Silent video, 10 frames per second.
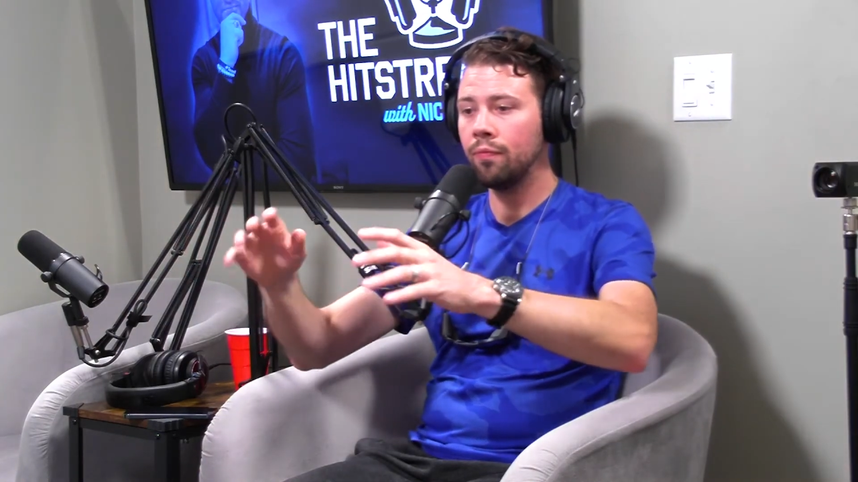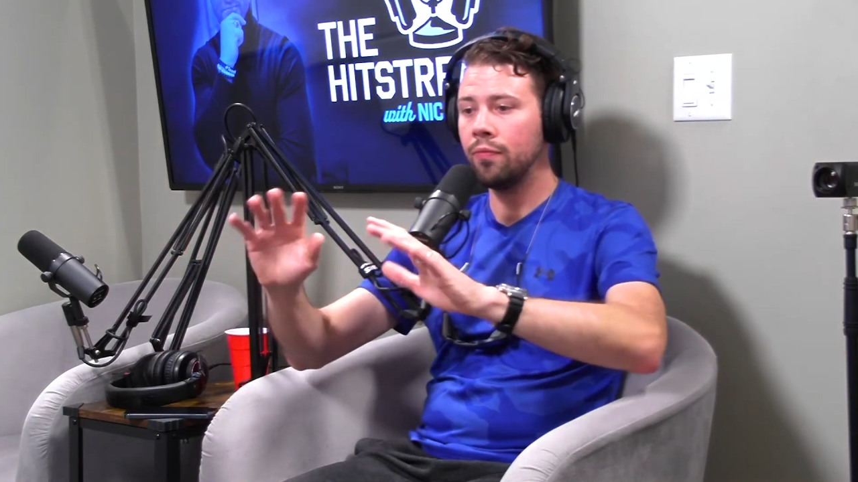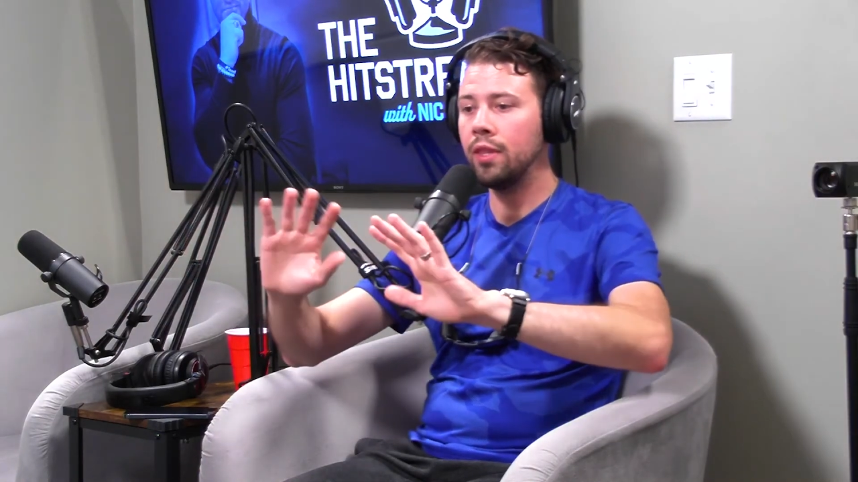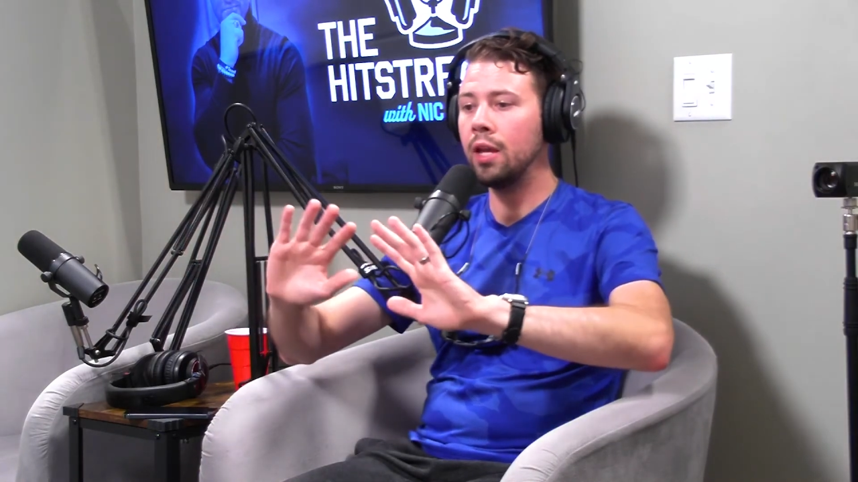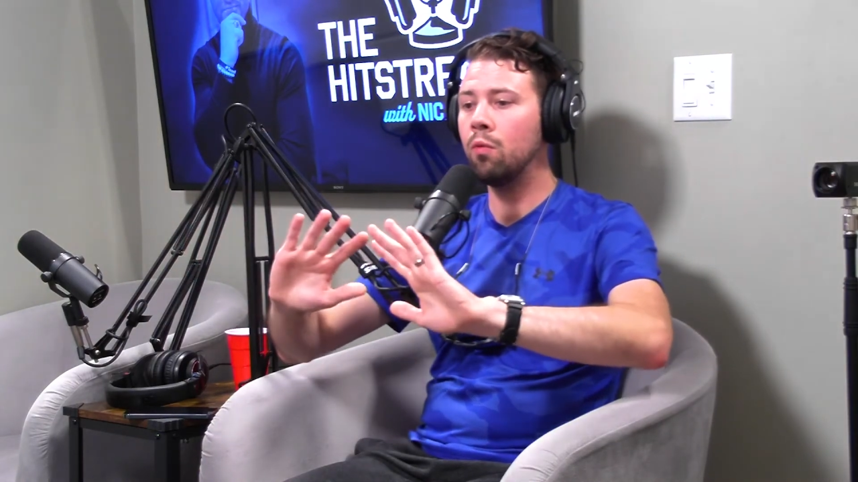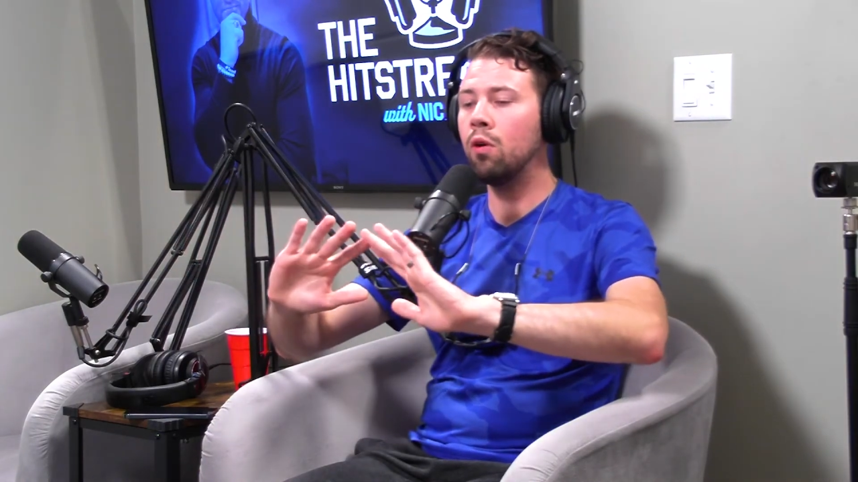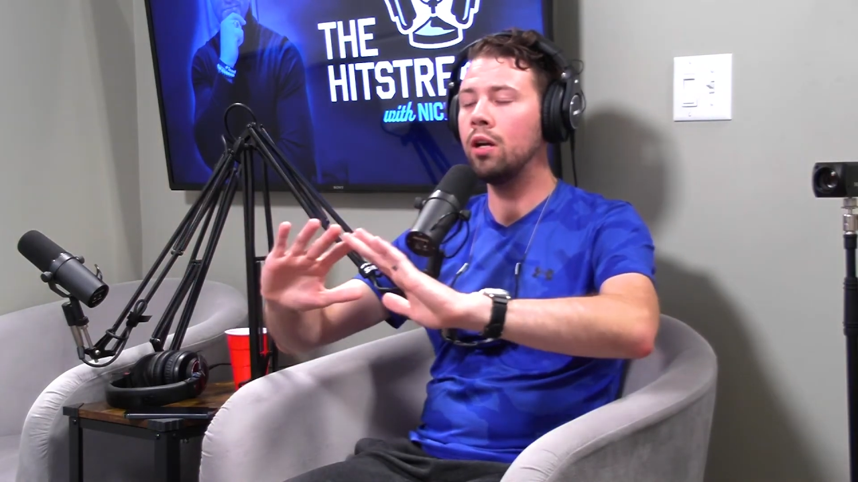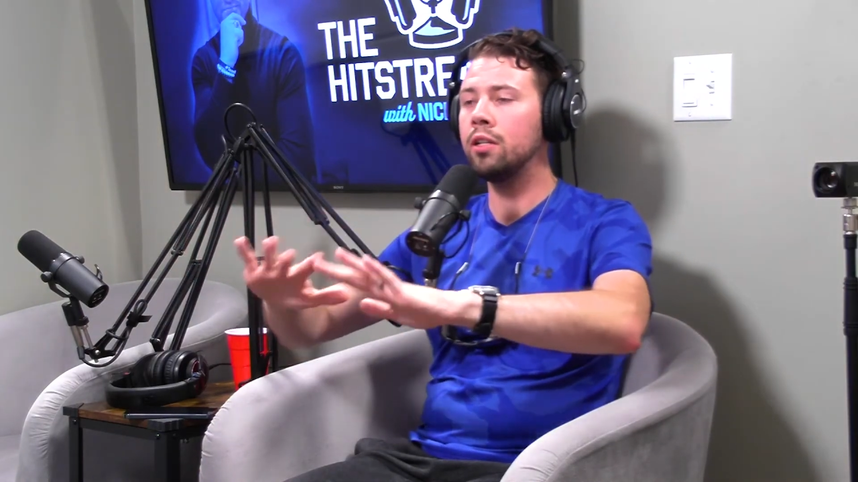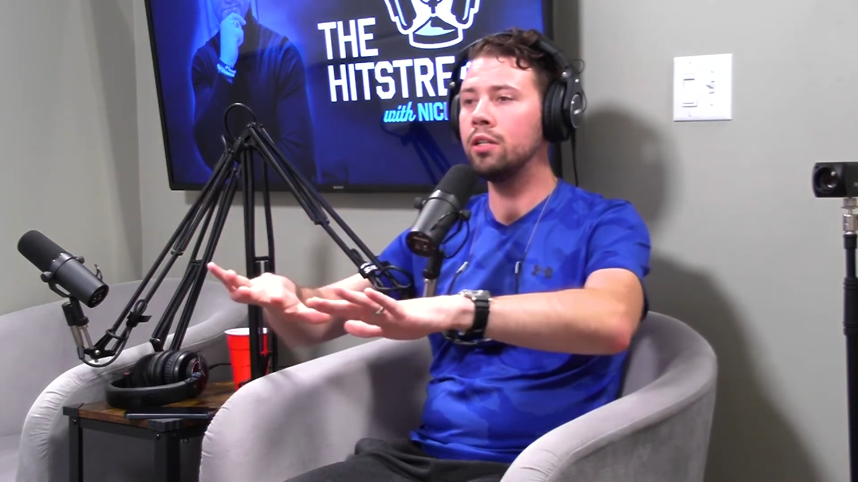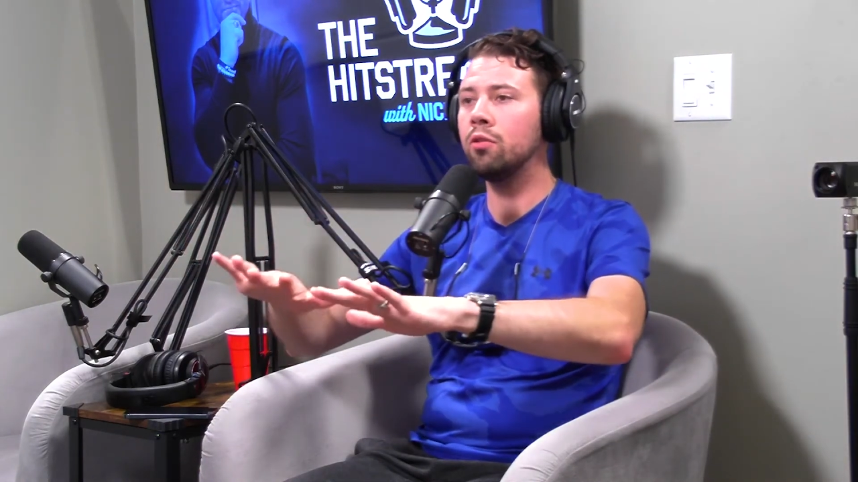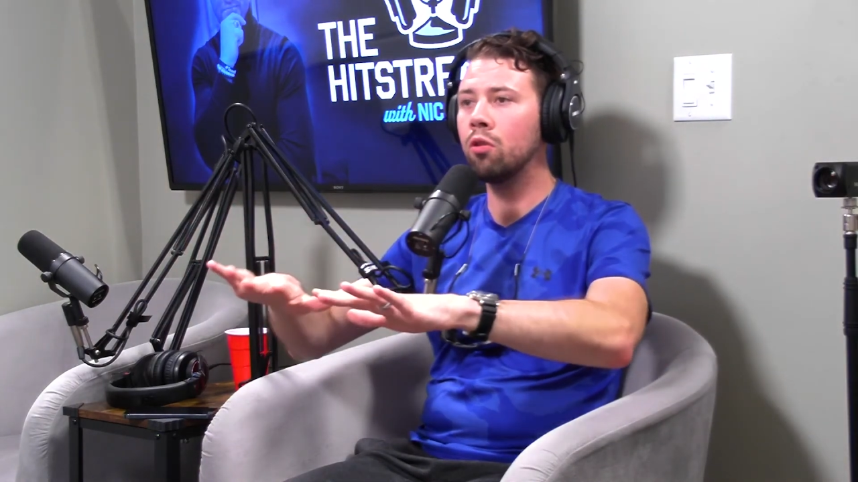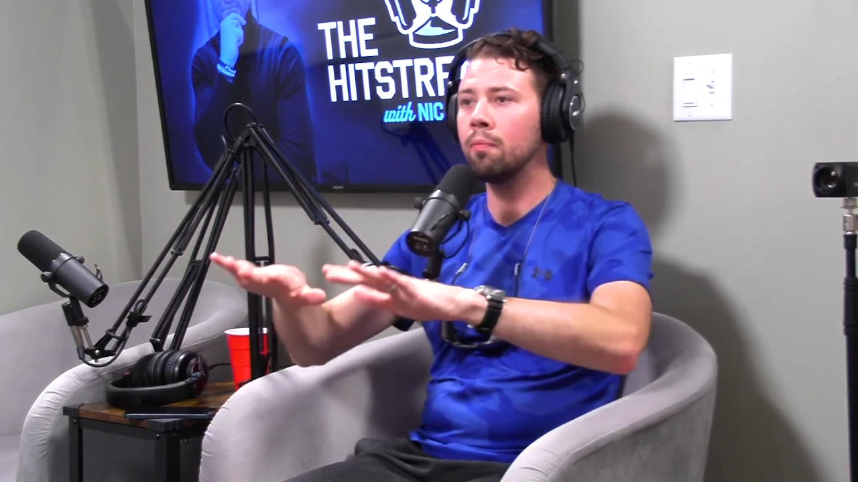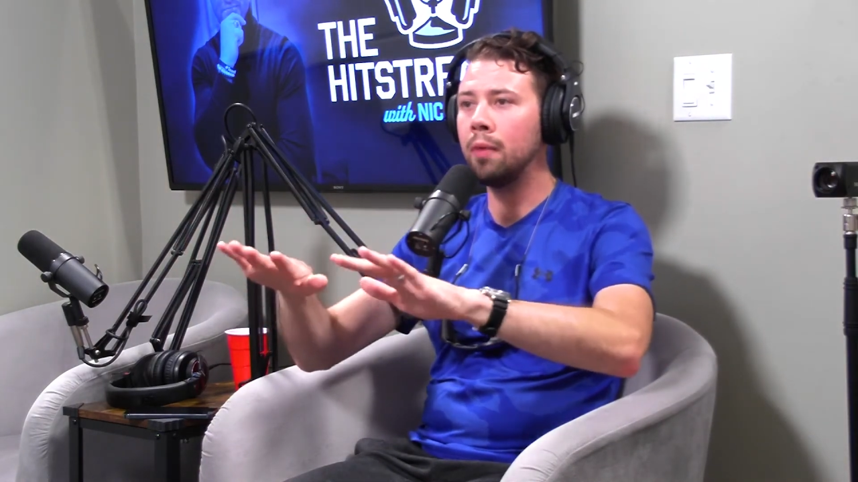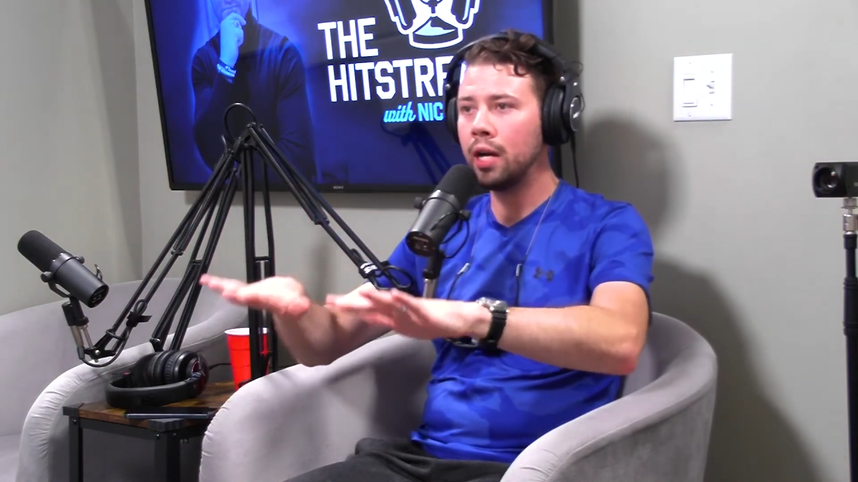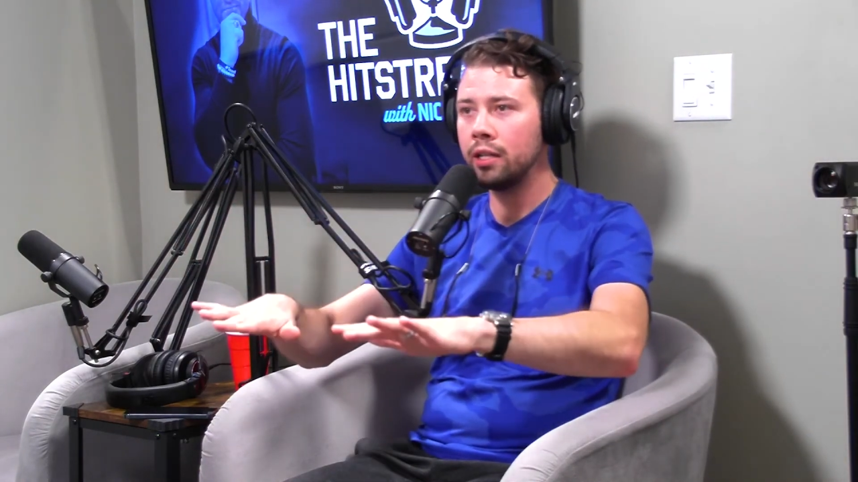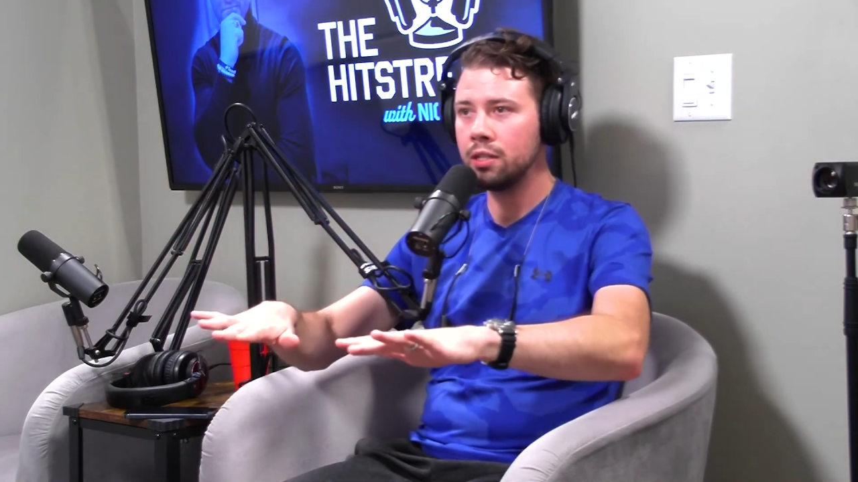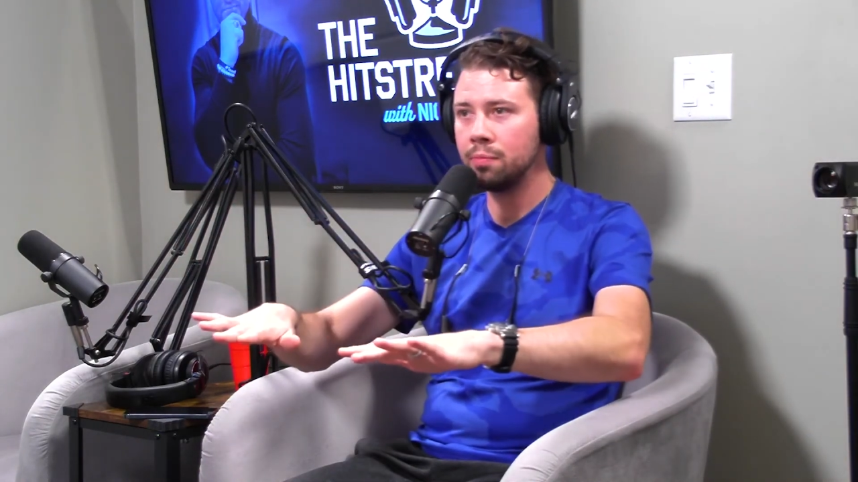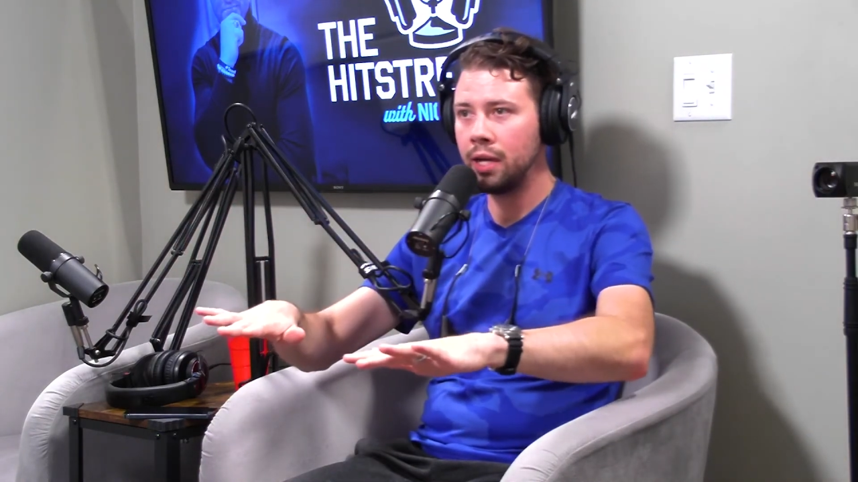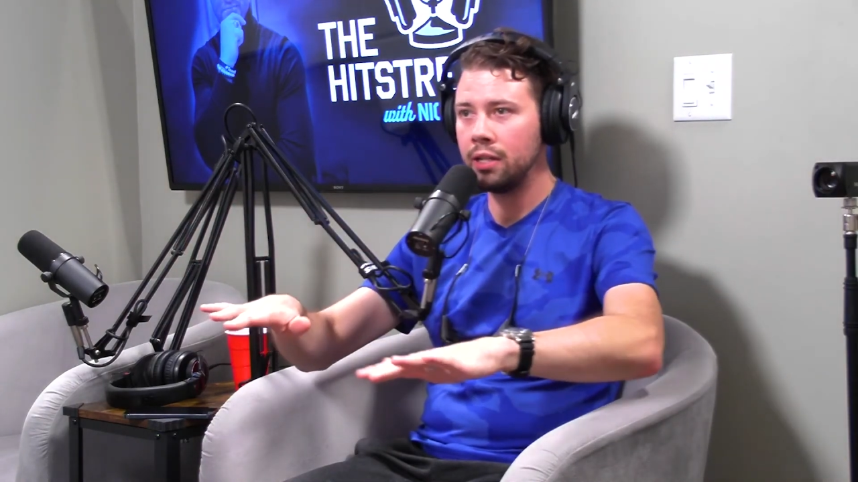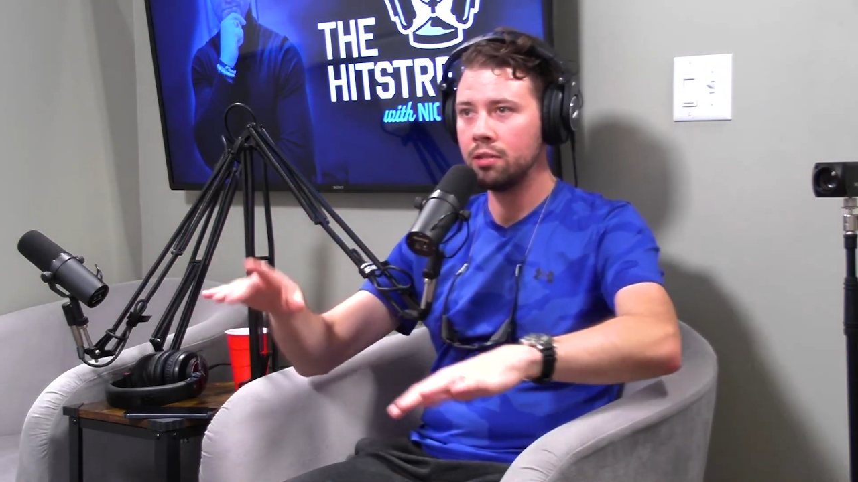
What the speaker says: they want your mind space,